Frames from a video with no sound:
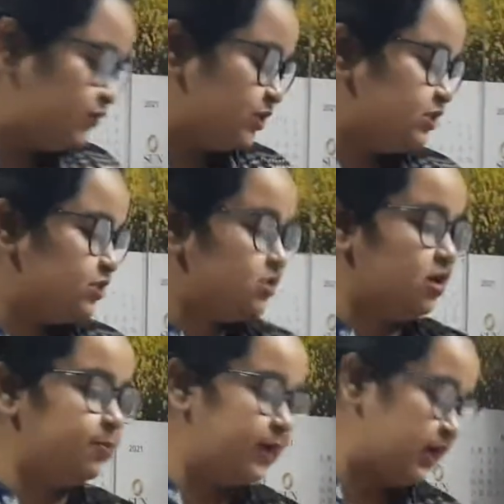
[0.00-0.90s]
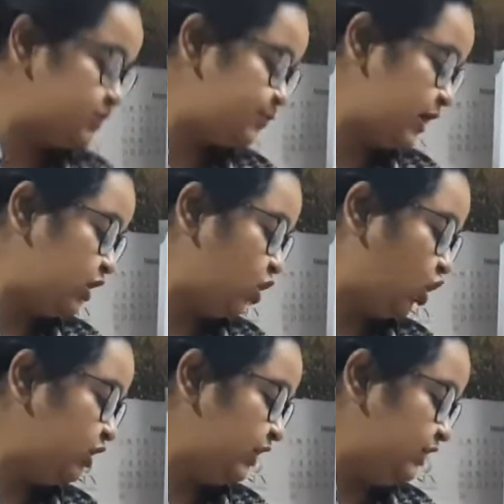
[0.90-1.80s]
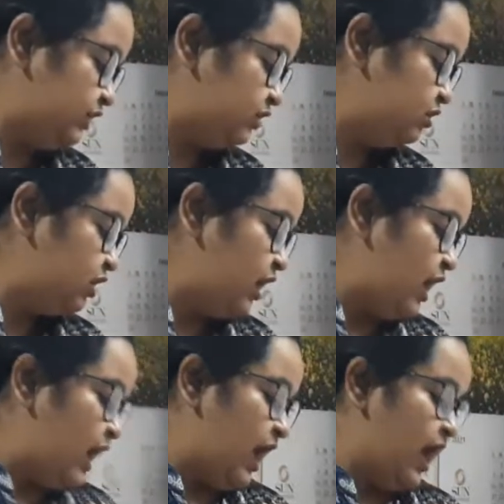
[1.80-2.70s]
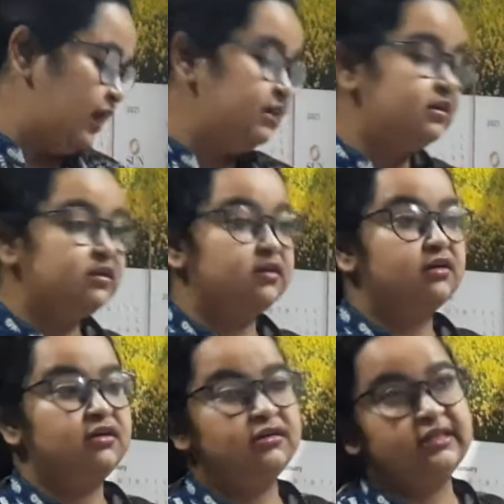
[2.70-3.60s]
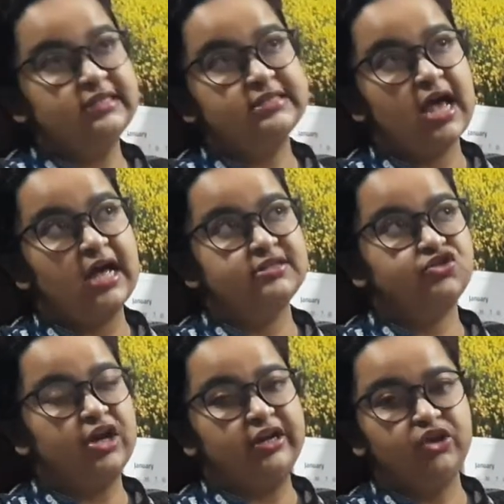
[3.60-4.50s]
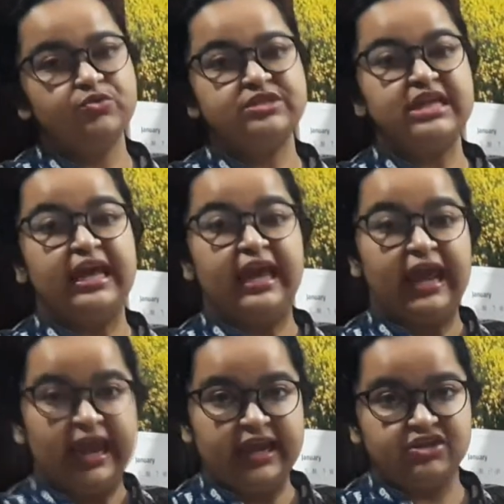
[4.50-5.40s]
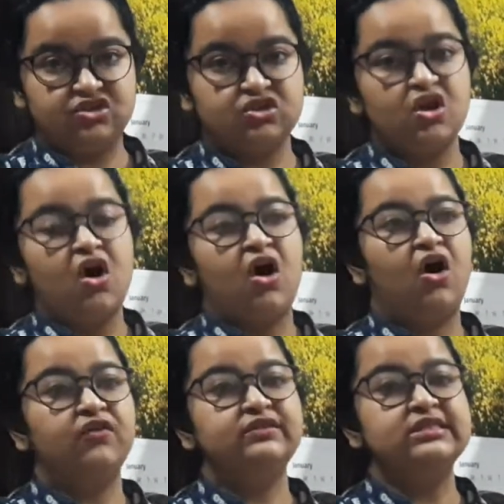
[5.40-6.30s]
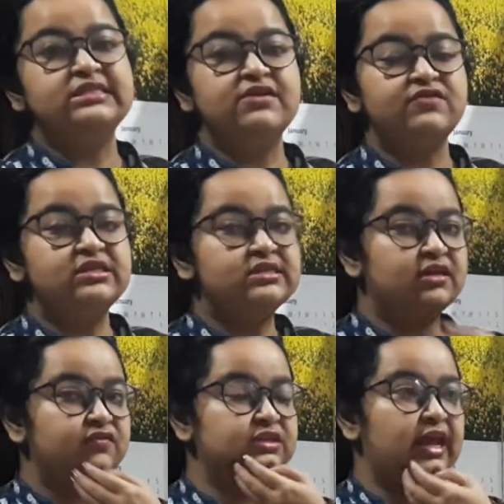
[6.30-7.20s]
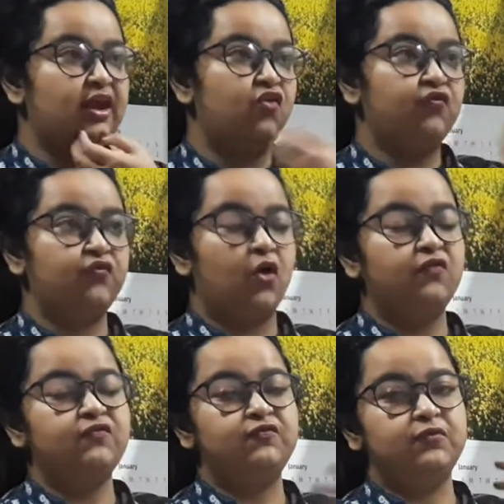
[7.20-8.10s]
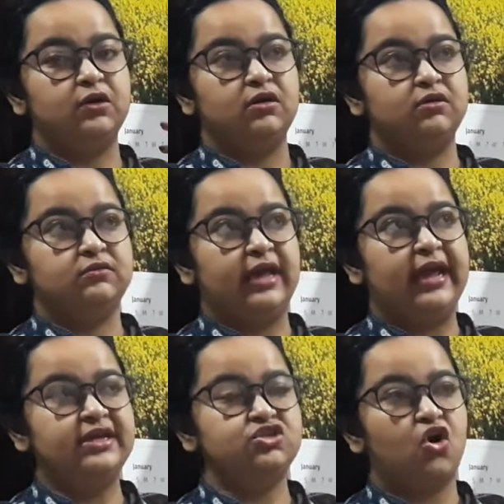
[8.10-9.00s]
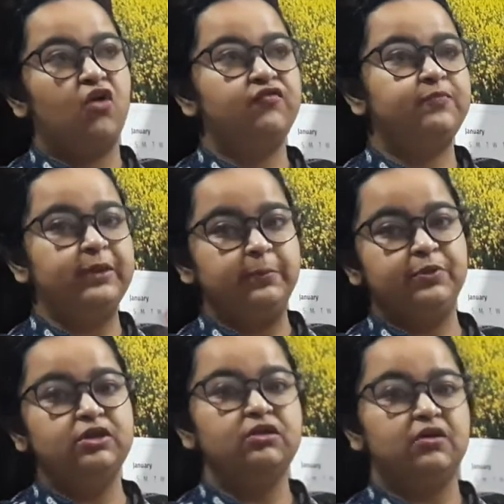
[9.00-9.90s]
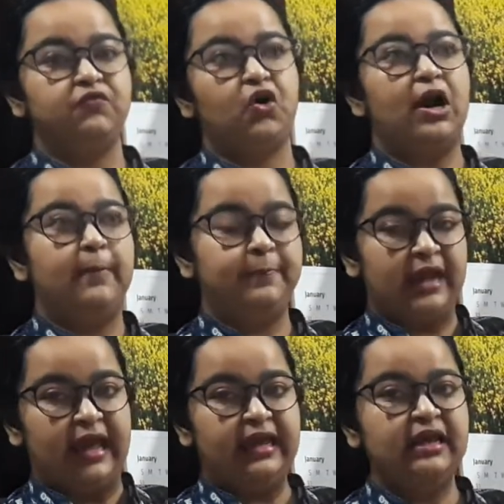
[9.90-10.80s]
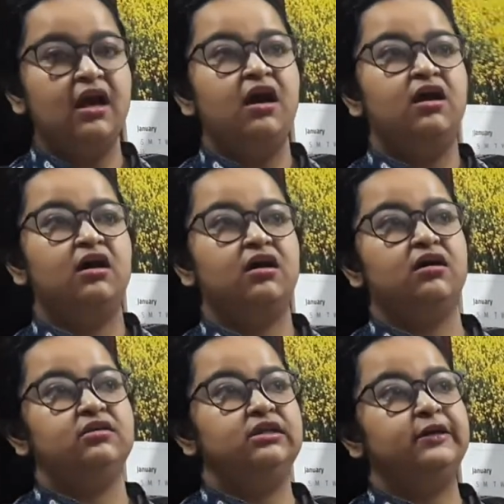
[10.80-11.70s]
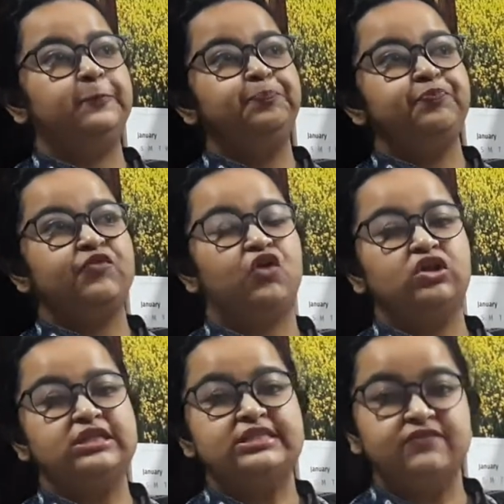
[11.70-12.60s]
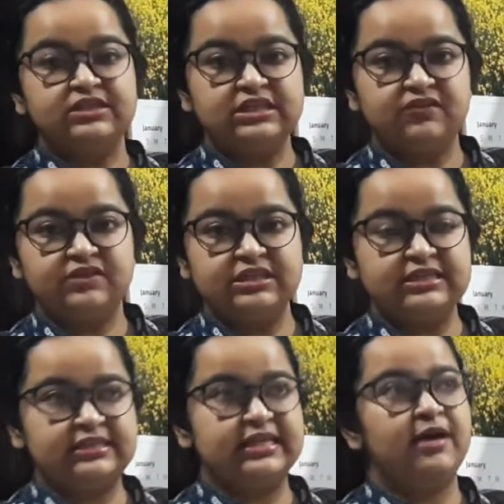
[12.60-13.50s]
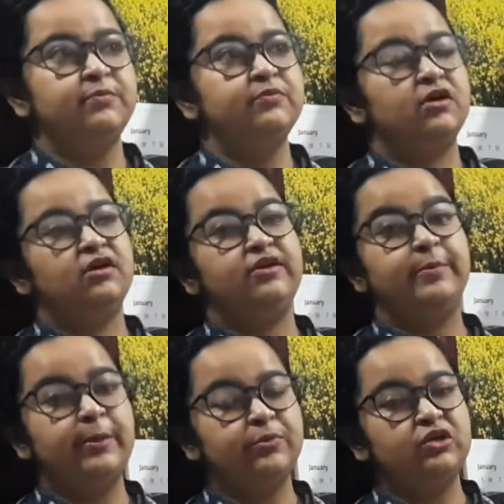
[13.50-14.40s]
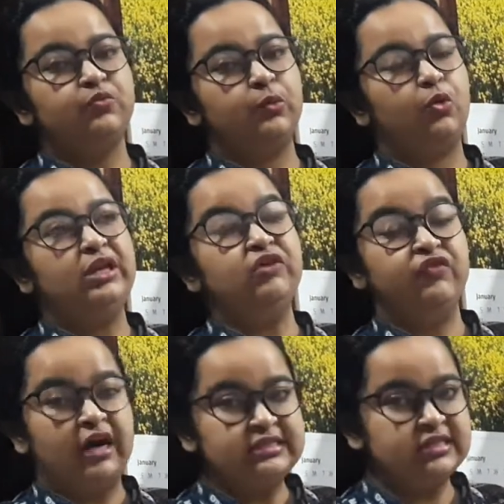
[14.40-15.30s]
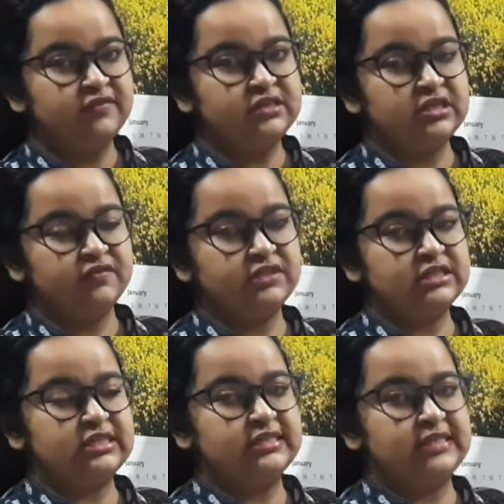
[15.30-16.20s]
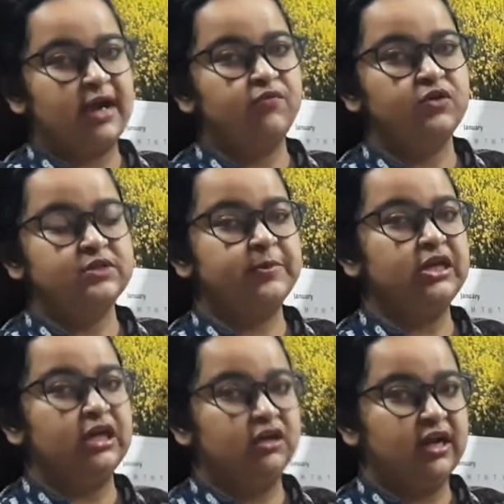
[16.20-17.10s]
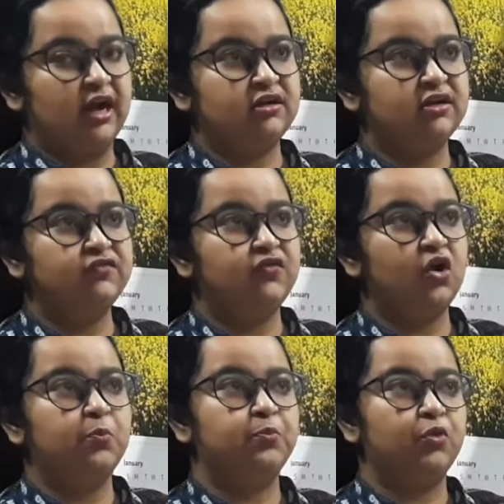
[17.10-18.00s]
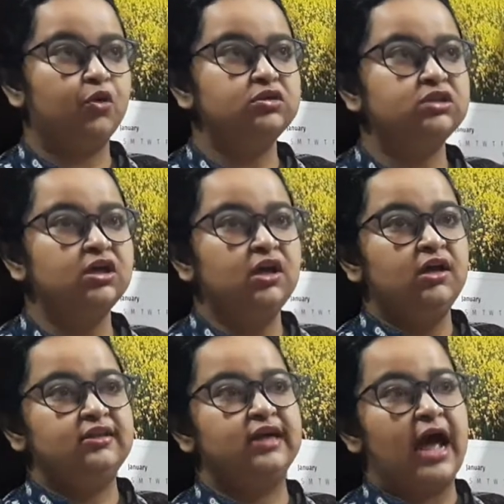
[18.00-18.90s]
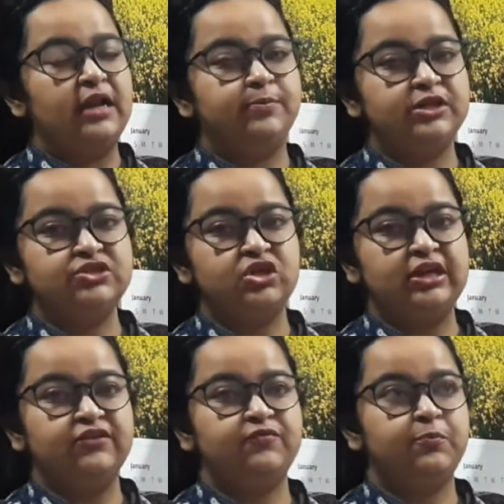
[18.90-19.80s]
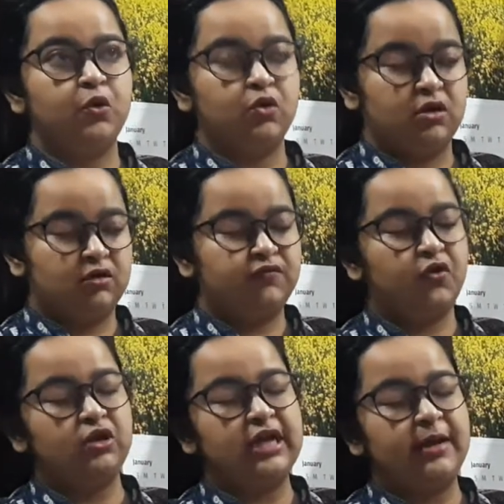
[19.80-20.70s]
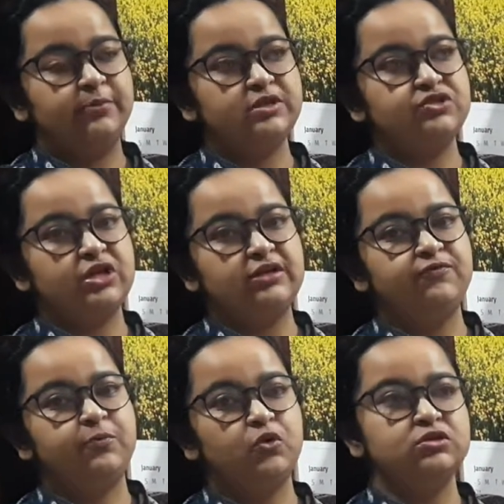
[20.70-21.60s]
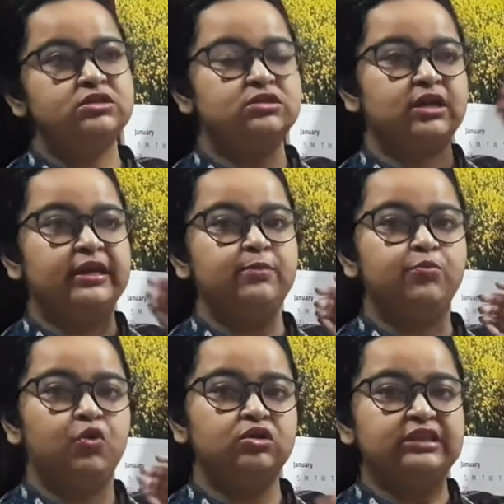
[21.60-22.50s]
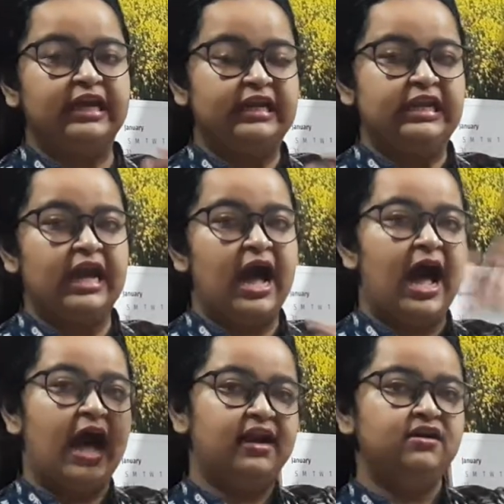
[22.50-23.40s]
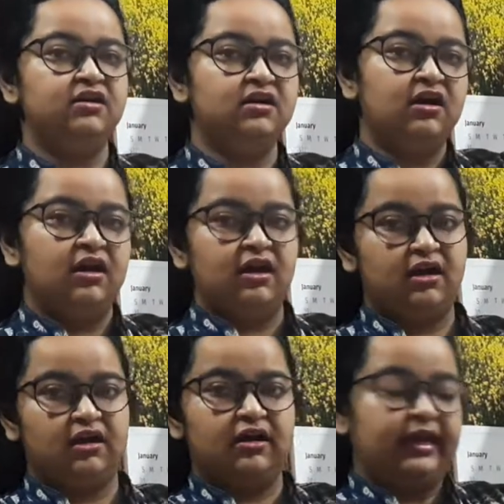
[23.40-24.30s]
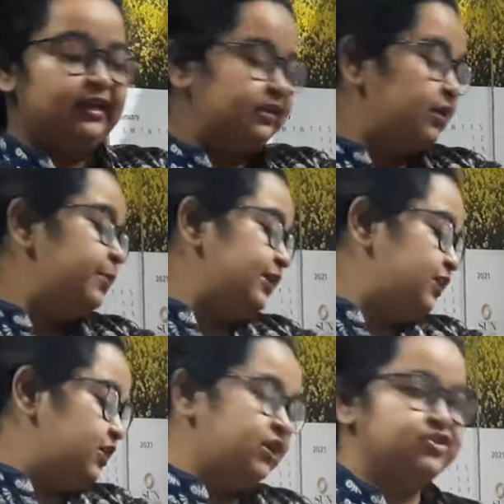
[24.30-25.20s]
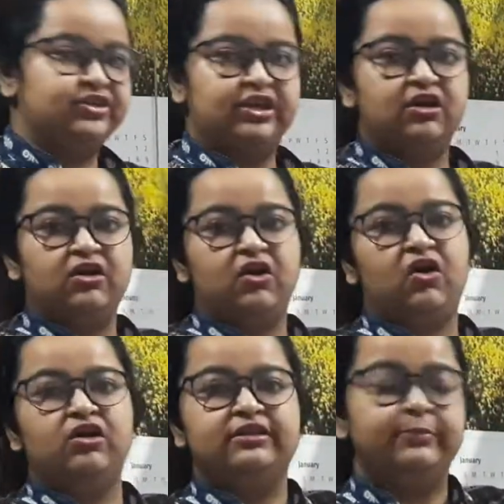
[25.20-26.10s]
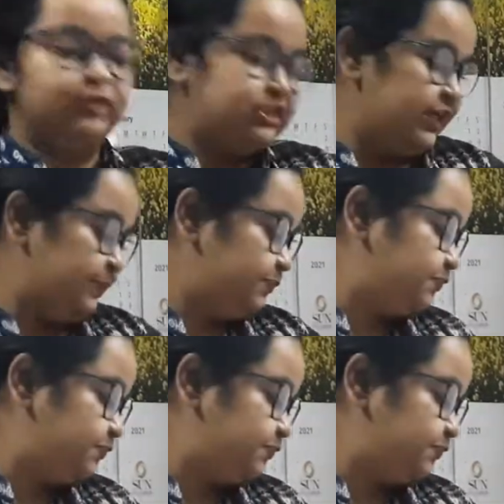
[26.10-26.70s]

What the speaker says: was passed by Lord Lytton, and this has reduced the age of the civil service, the age of people for applying the for the civil services exam. Remember, only one civil services exam was being conducted for both the for the administrative post in both India and in the mother country or the Britain.